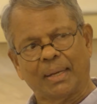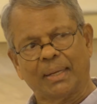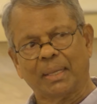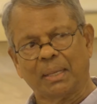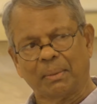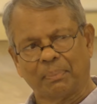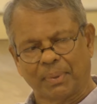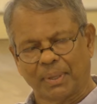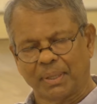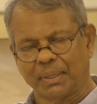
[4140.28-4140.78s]

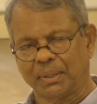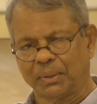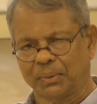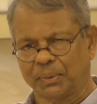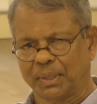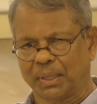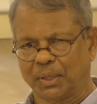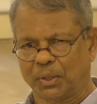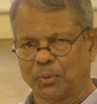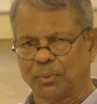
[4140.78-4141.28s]
deeper into
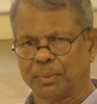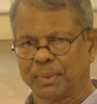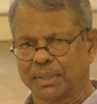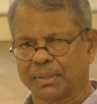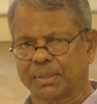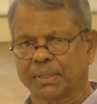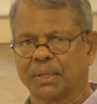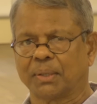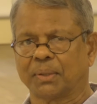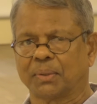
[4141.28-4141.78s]
the human
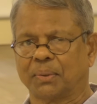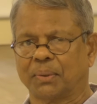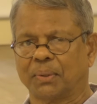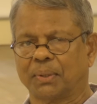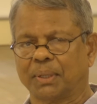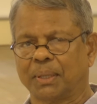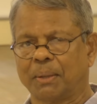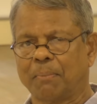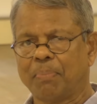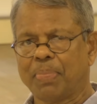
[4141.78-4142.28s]

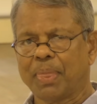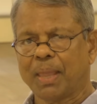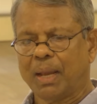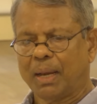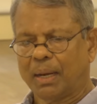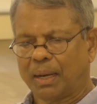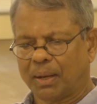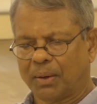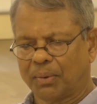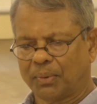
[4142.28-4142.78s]
psychology.
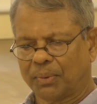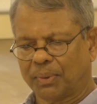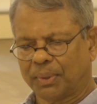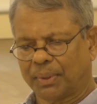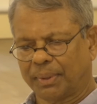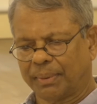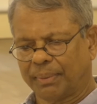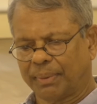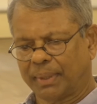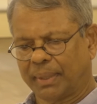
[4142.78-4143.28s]
Now,
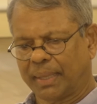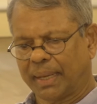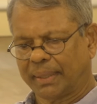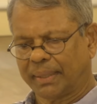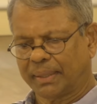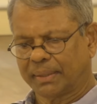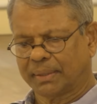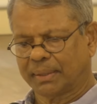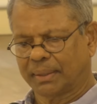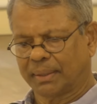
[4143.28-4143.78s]
that
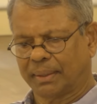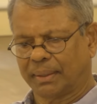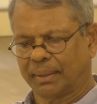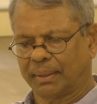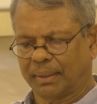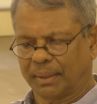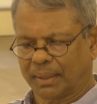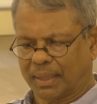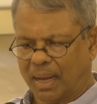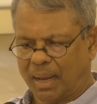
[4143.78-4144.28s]
is,
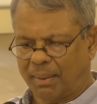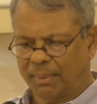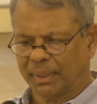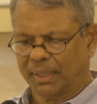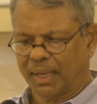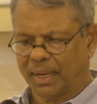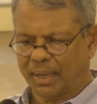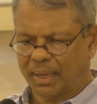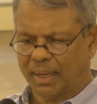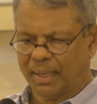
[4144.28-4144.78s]
Kama
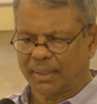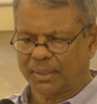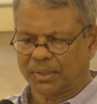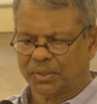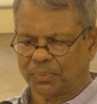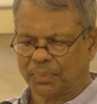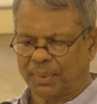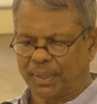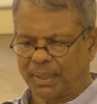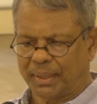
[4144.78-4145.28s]
Tanha is
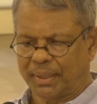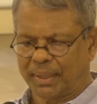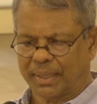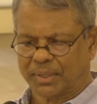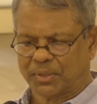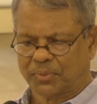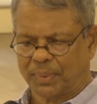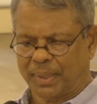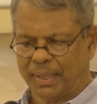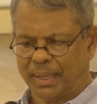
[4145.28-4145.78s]
being
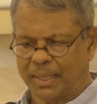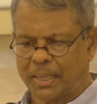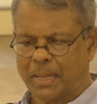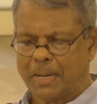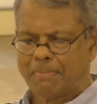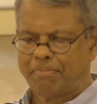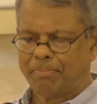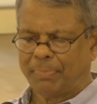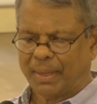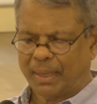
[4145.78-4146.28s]

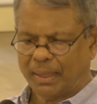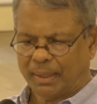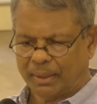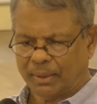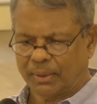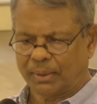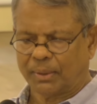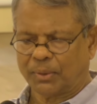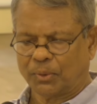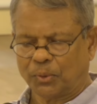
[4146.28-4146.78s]
explained,
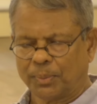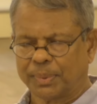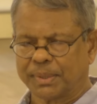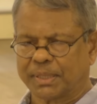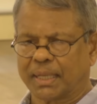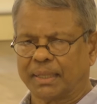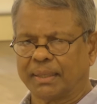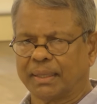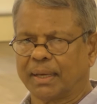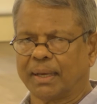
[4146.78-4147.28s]
Rupa,
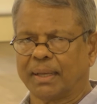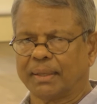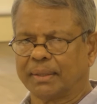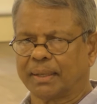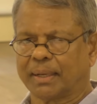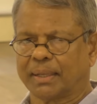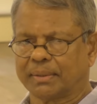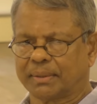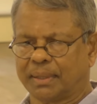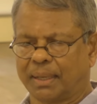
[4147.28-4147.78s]
Saddha, Gandha,
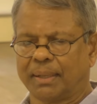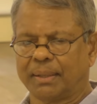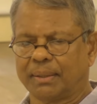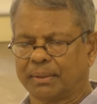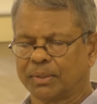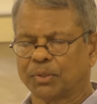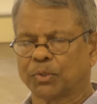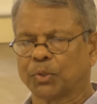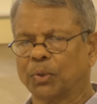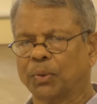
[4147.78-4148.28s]
Rasa, and
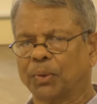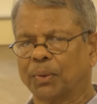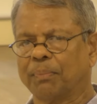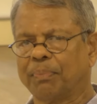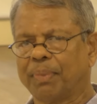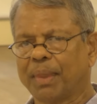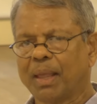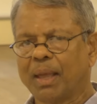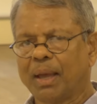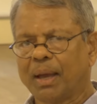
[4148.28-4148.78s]
so on.
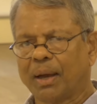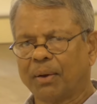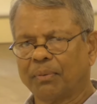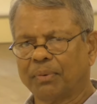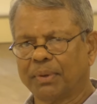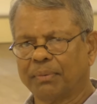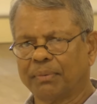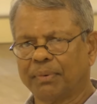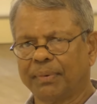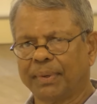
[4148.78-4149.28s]

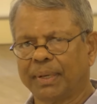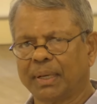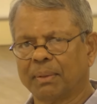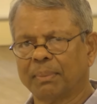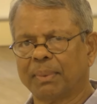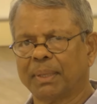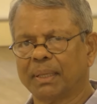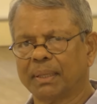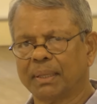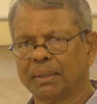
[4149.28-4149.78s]
However,
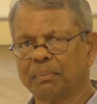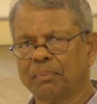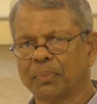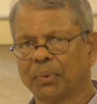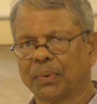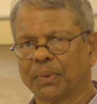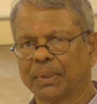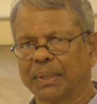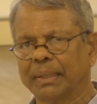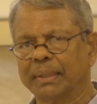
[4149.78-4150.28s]
Venerable, the
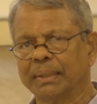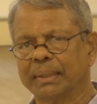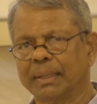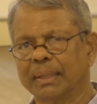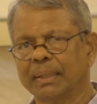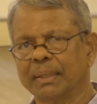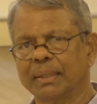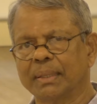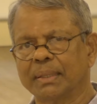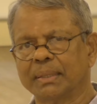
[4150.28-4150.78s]
important
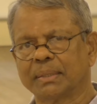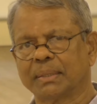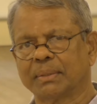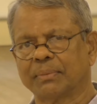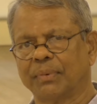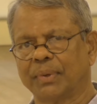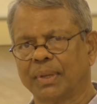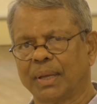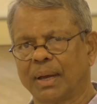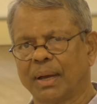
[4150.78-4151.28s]
thing is
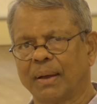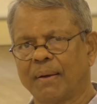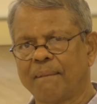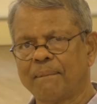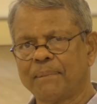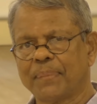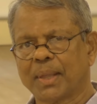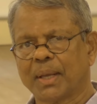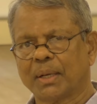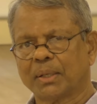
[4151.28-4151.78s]
we are
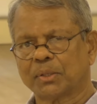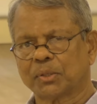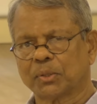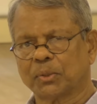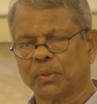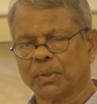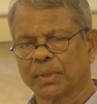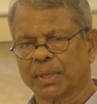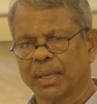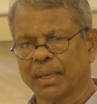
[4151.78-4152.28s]

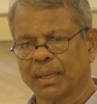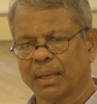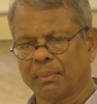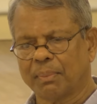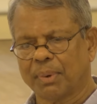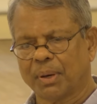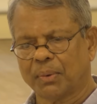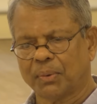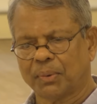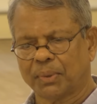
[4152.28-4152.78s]
talking
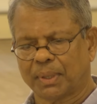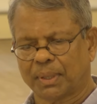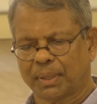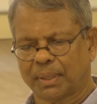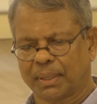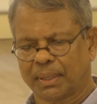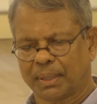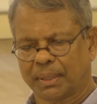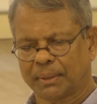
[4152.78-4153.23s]
about,